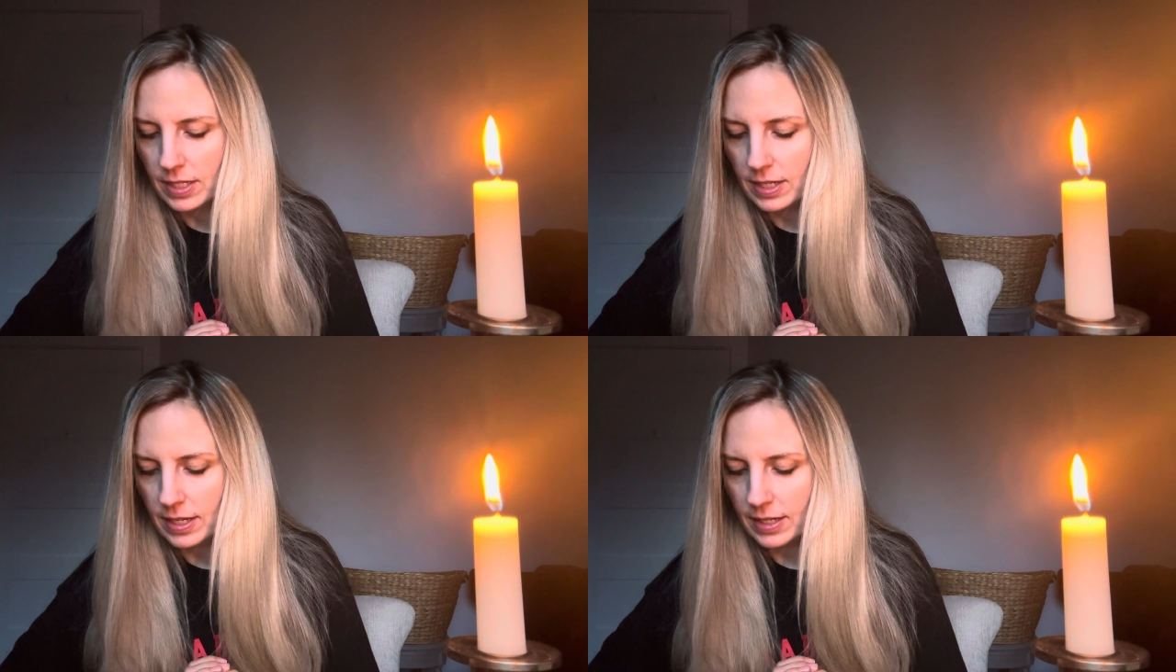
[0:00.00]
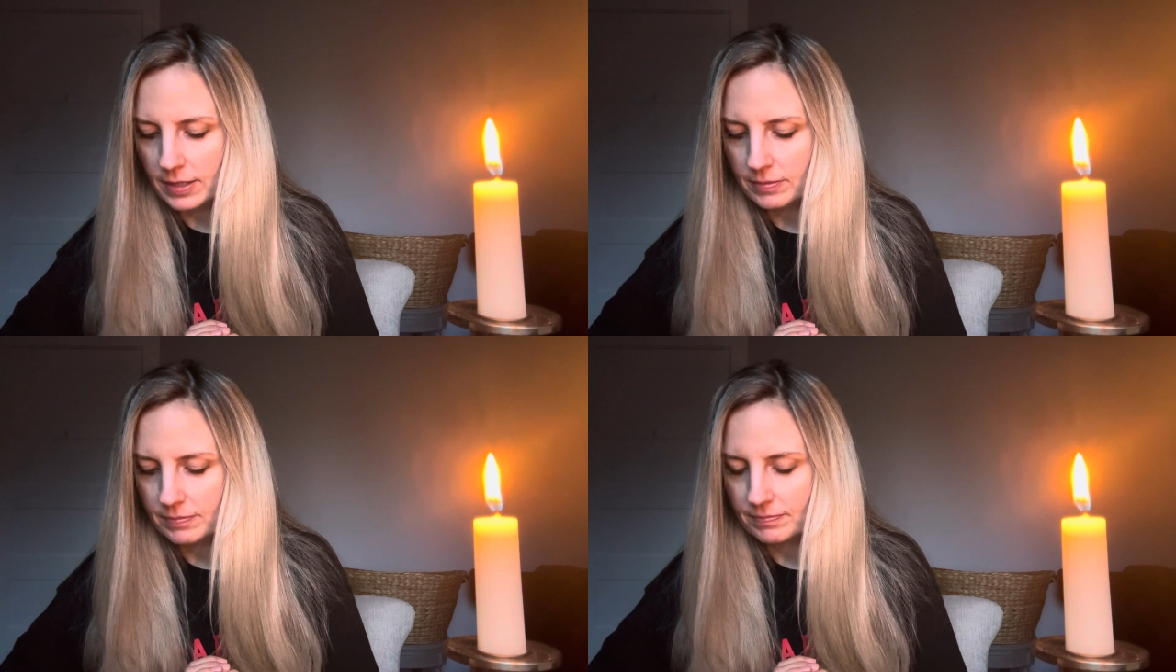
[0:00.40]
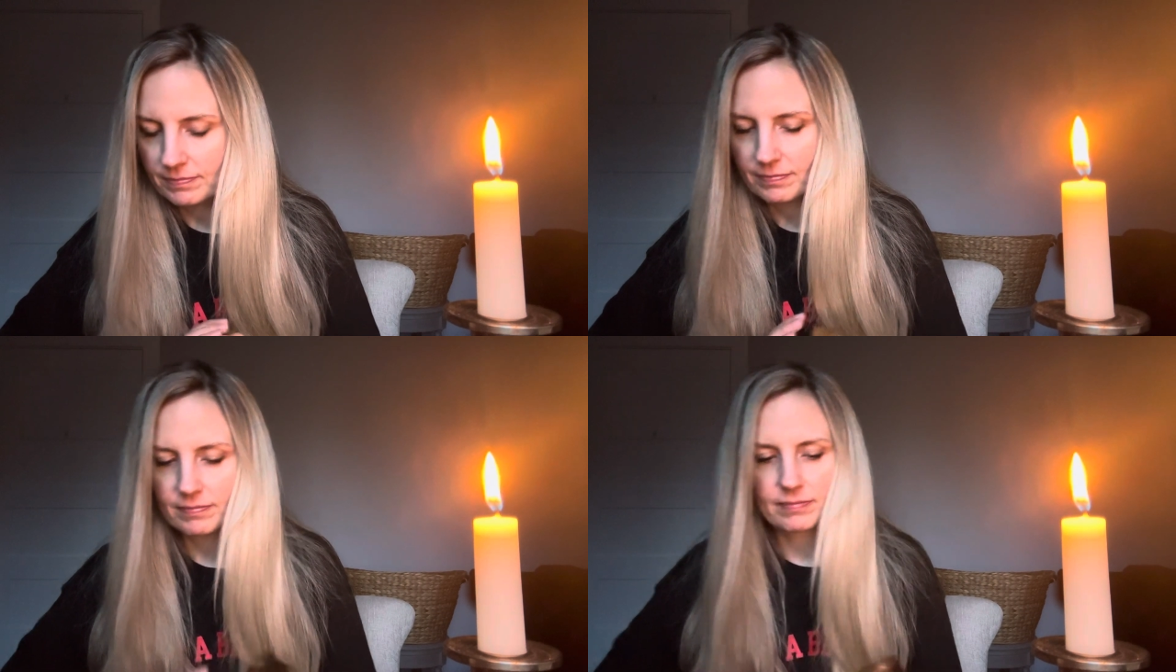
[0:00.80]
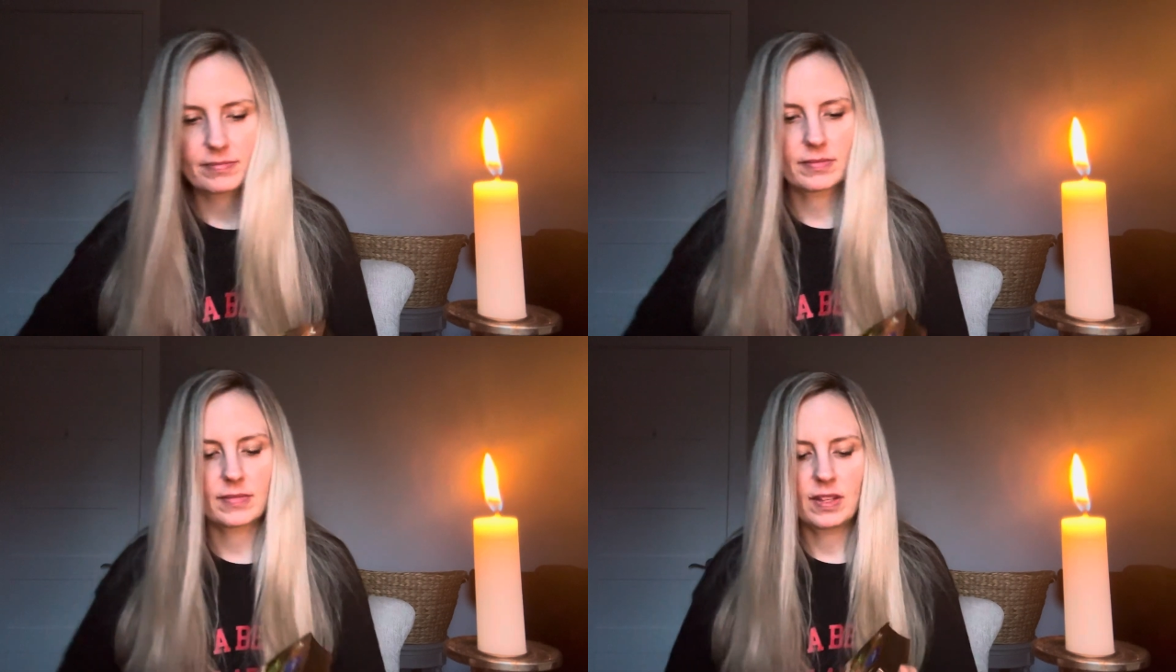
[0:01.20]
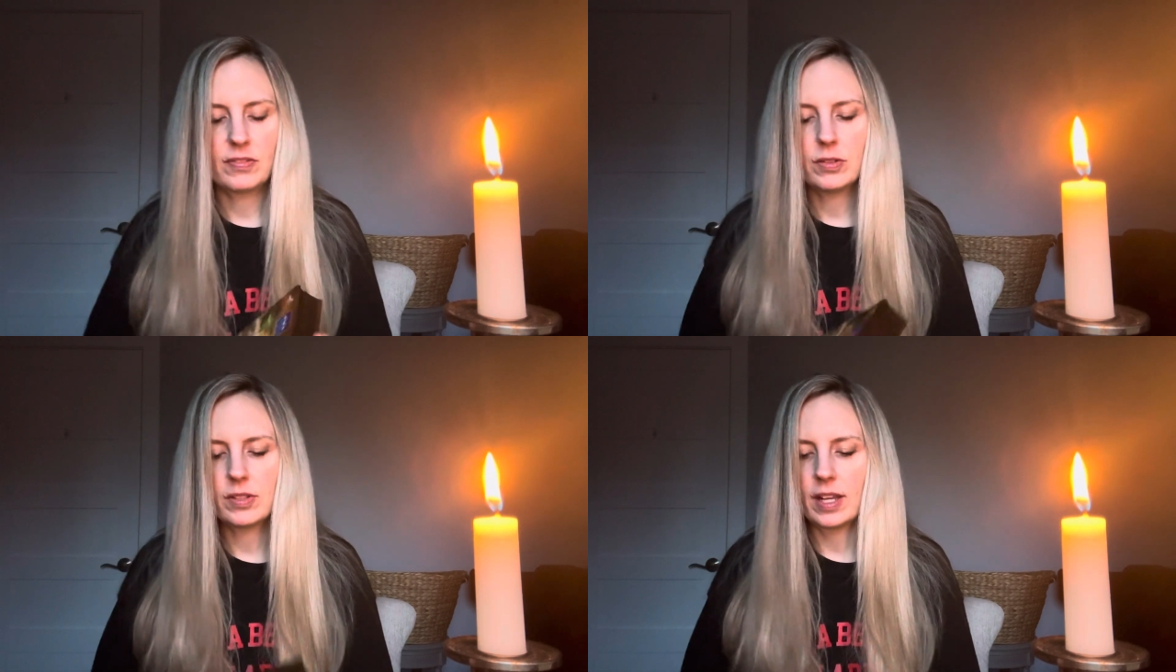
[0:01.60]
Um, if
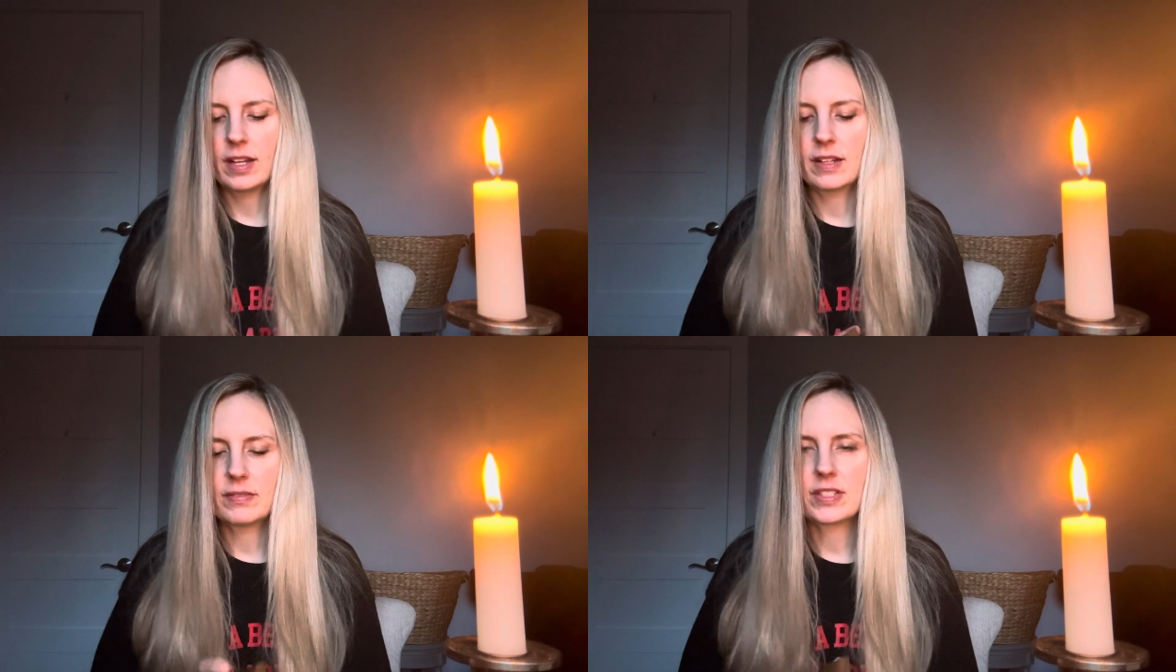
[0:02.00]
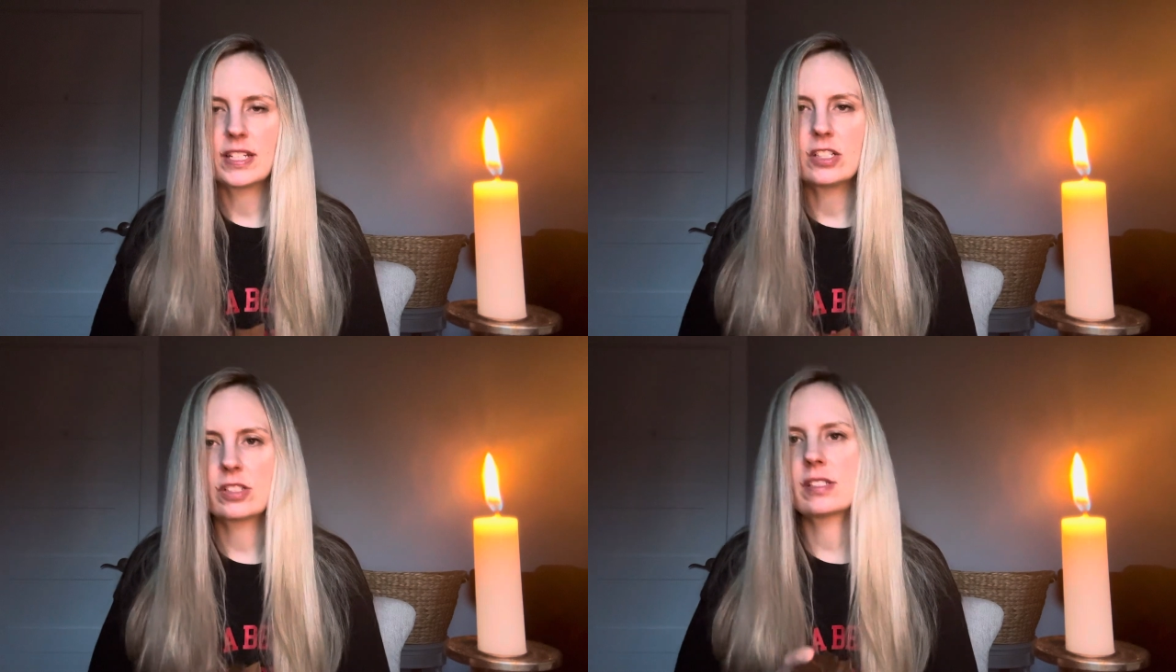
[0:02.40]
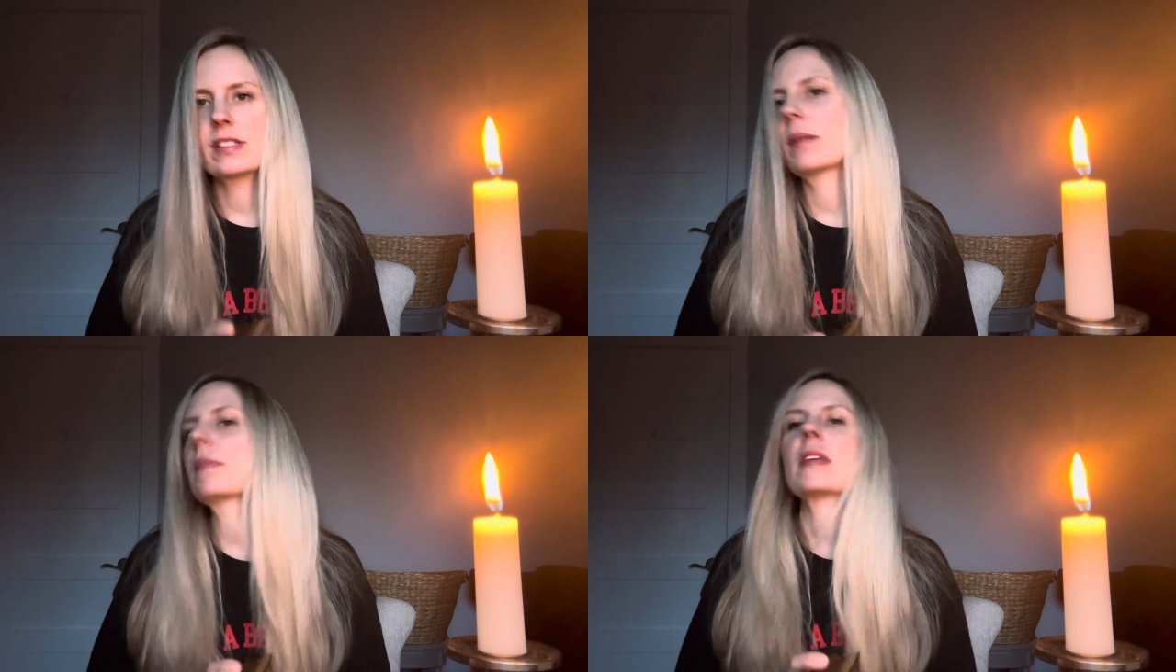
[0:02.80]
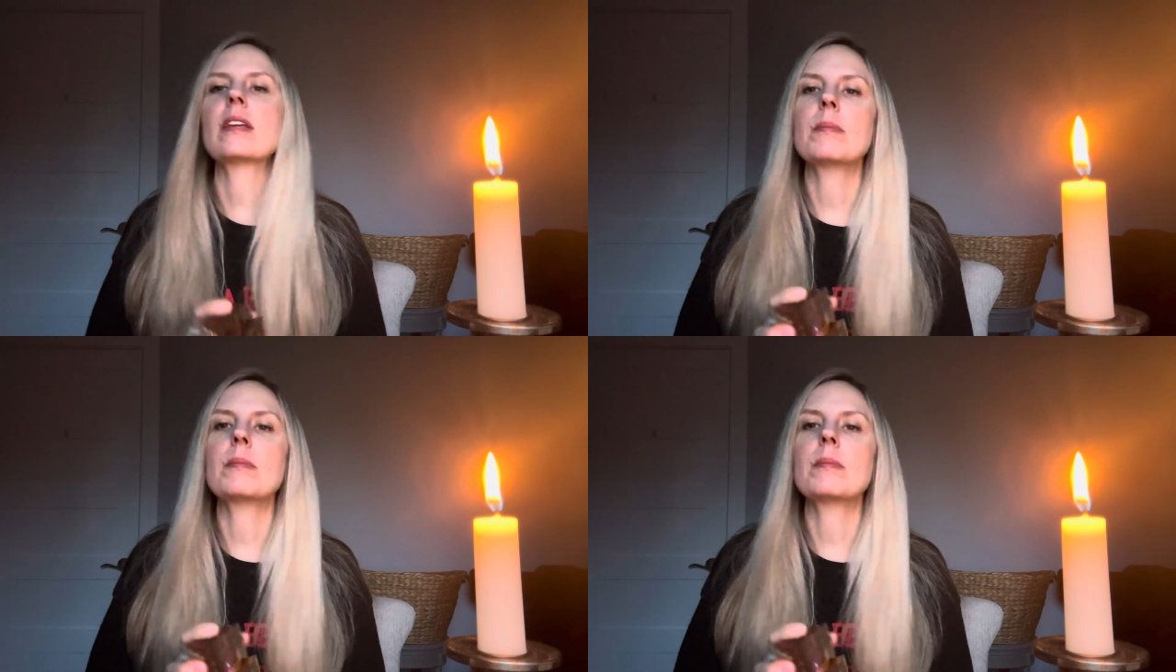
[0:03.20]
you get an invitation to something,